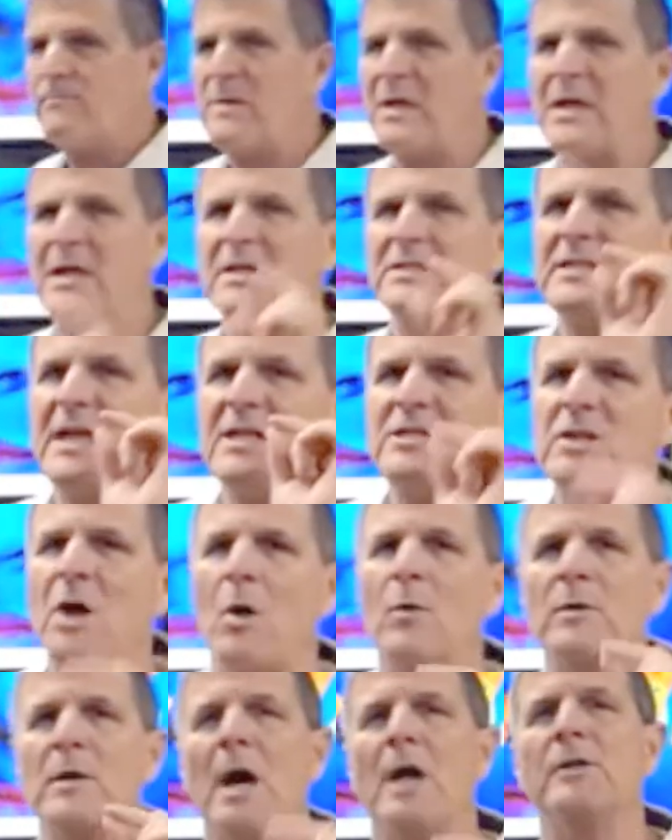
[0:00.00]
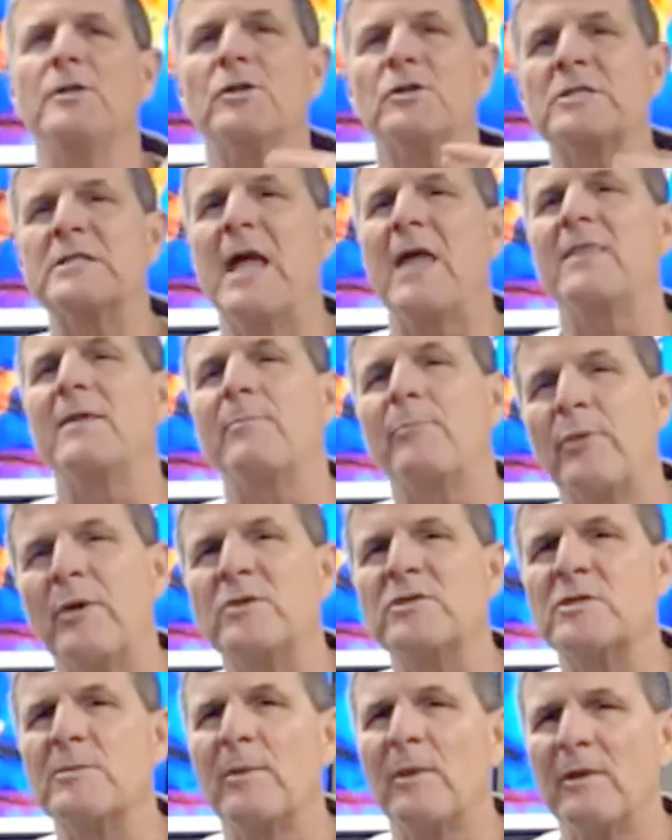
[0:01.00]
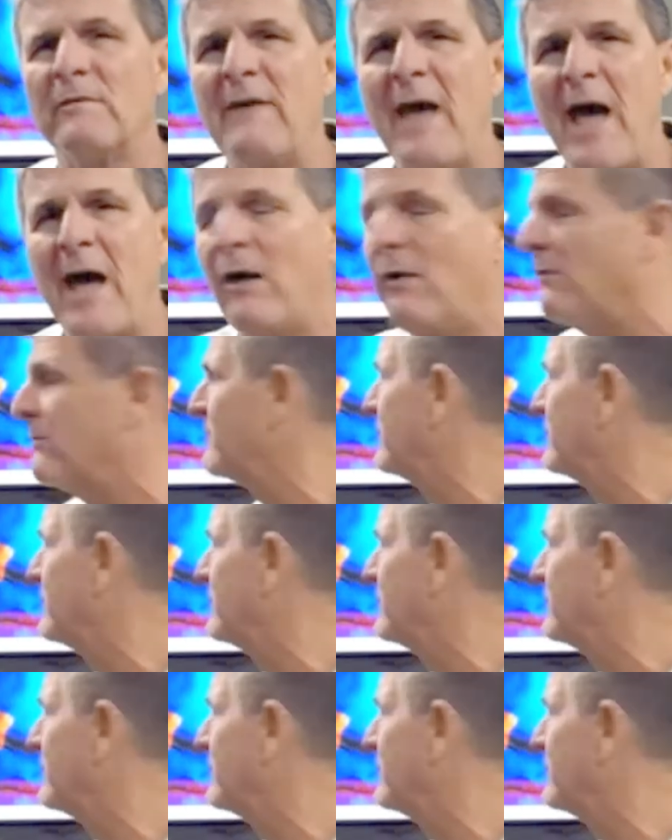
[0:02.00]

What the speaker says: Because they don't understand the principle of health.